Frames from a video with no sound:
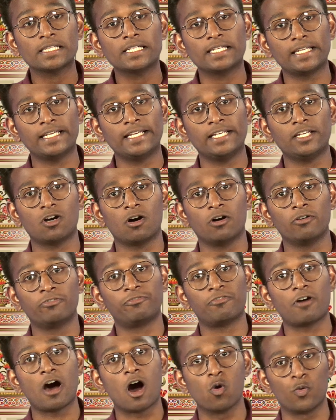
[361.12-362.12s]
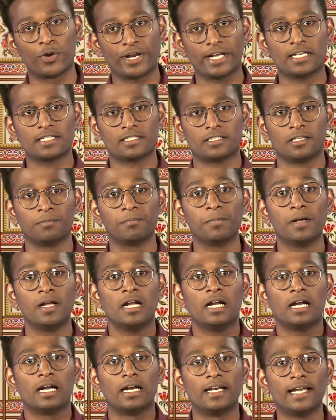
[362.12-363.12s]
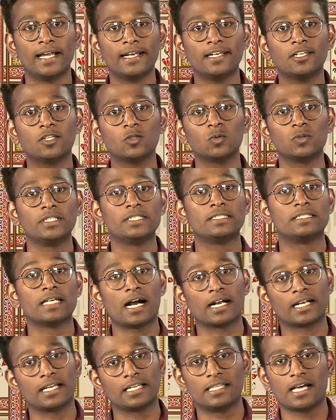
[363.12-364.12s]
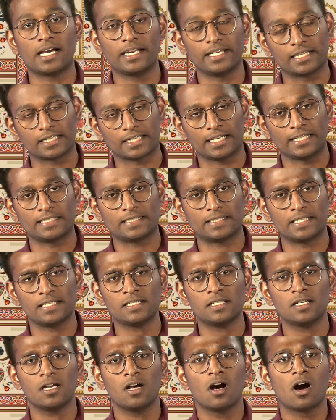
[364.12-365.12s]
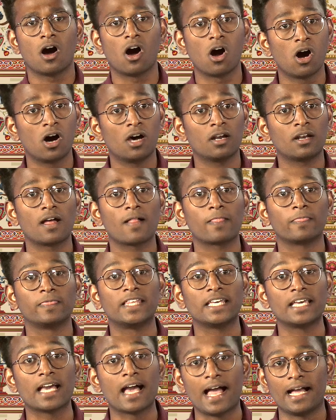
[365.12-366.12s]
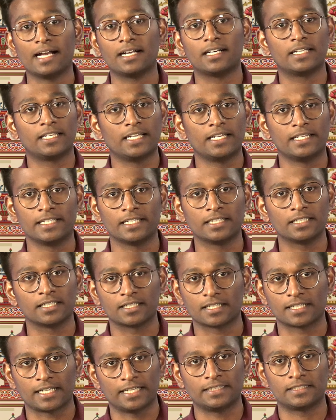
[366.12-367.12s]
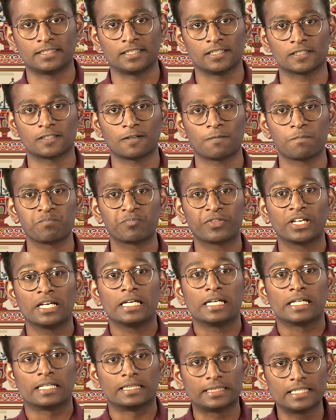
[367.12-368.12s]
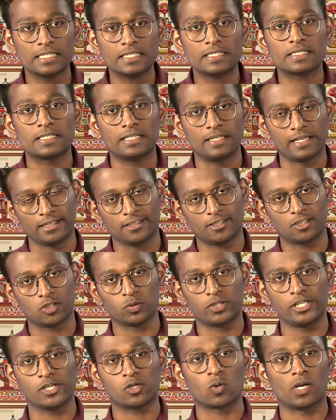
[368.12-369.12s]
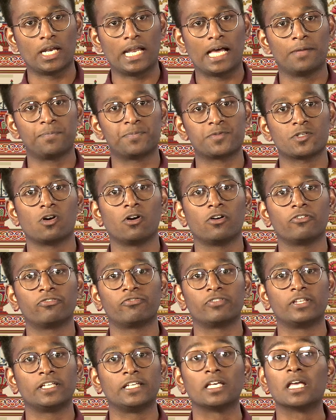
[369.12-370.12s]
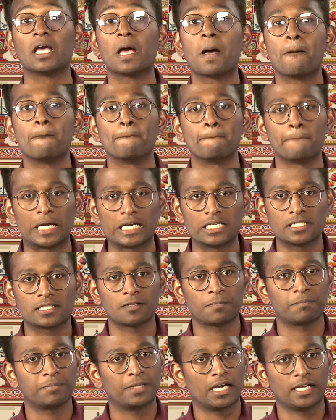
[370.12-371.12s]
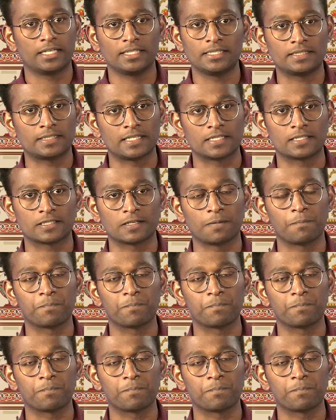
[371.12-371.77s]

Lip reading: the reign of Aurangzeb led to the Jagirdari crisis or the agrarian crisis. This led to the collapse of the Mansabdari system.